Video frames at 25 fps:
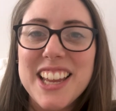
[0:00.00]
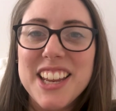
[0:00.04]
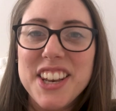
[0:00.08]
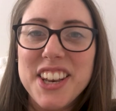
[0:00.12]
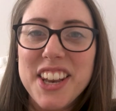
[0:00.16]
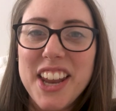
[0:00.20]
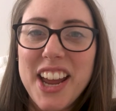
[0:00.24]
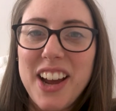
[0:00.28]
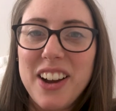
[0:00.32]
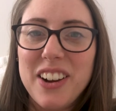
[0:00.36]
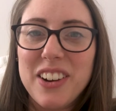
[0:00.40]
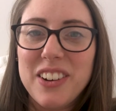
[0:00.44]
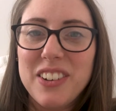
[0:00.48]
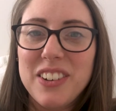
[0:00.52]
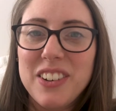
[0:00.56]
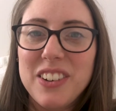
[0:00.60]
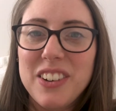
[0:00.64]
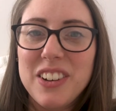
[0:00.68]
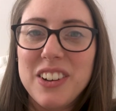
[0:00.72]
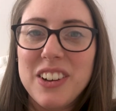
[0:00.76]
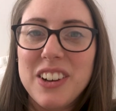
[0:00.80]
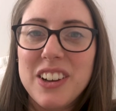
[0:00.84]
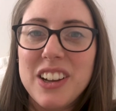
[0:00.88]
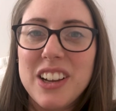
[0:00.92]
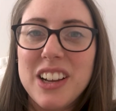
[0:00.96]
Now,
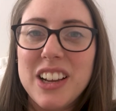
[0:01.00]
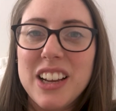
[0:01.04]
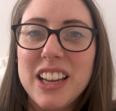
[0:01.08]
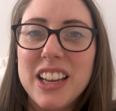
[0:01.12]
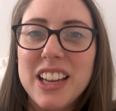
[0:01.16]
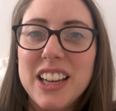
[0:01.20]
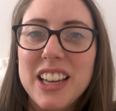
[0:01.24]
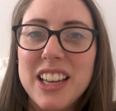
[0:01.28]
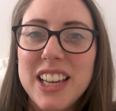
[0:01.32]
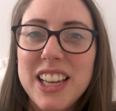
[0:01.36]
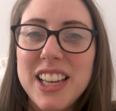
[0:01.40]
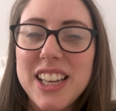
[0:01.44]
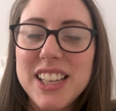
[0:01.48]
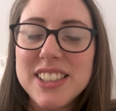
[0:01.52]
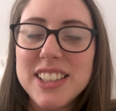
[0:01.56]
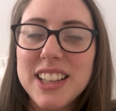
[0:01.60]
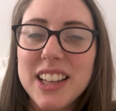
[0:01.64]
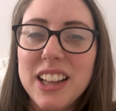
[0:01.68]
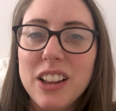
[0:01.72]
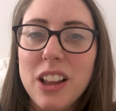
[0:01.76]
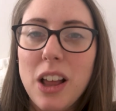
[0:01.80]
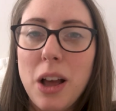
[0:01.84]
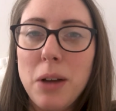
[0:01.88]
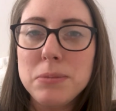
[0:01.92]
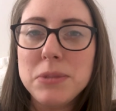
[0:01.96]
here's a
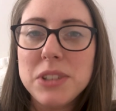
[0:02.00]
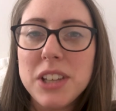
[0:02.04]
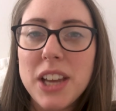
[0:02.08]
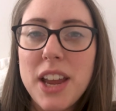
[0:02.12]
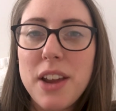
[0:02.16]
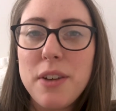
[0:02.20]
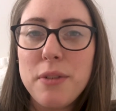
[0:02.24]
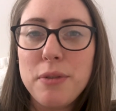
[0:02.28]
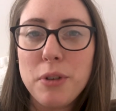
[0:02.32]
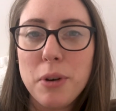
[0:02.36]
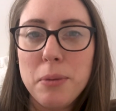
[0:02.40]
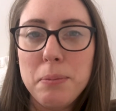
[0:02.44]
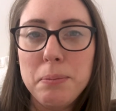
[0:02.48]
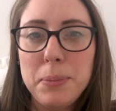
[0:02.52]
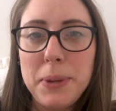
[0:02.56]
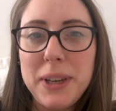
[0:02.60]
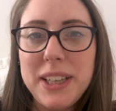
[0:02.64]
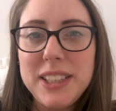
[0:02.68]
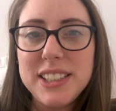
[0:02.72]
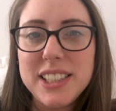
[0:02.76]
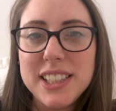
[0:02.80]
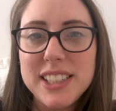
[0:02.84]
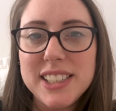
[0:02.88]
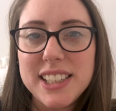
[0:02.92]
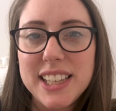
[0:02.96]
little update from
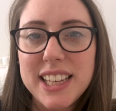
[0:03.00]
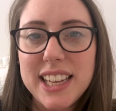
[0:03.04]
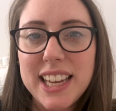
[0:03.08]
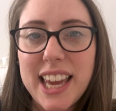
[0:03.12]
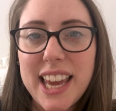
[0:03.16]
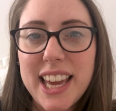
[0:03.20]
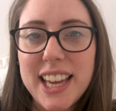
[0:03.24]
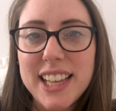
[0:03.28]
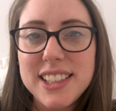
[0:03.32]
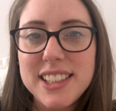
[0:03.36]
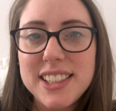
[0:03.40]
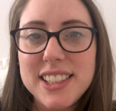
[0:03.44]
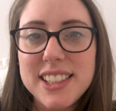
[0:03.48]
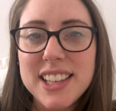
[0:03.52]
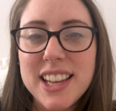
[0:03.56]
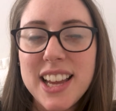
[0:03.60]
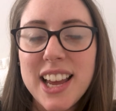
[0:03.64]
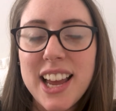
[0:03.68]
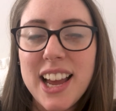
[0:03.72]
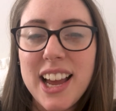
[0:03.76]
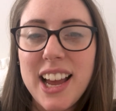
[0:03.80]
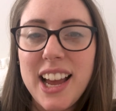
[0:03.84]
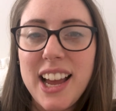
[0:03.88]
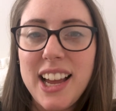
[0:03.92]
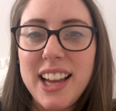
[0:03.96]
BTC Kids
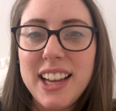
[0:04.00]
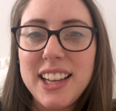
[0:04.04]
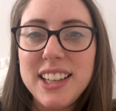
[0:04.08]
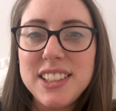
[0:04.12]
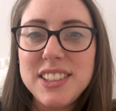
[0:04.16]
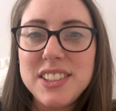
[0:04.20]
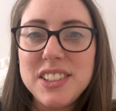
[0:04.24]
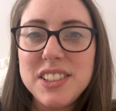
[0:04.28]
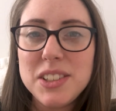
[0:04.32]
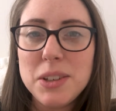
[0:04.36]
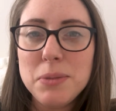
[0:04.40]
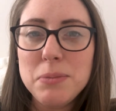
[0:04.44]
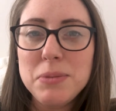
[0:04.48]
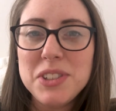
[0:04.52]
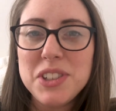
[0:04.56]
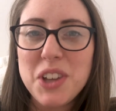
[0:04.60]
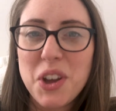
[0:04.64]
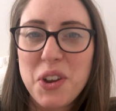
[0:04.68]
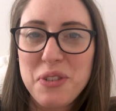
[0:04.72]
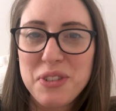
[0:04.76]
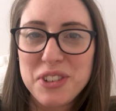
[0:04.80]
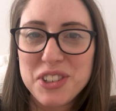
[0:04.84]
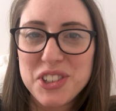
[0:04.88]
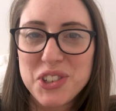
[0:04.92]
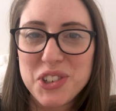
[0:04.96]
and some
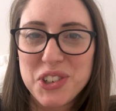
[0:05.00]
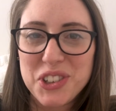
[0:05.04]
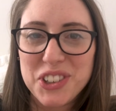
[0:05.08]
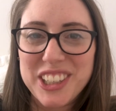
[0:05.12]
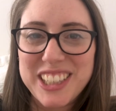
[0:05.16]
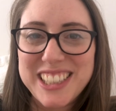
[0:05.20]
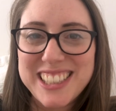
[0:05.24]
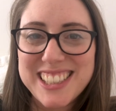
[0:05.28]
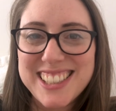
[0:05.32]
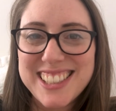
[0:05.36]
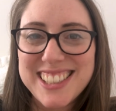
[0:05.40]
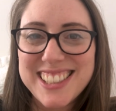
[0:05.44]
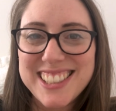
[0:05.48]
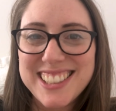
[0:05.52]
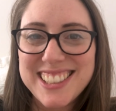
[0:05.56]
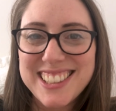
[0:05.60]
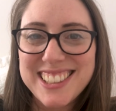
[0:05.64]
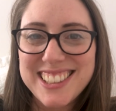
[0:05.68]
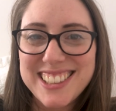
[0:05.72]
sofa stories.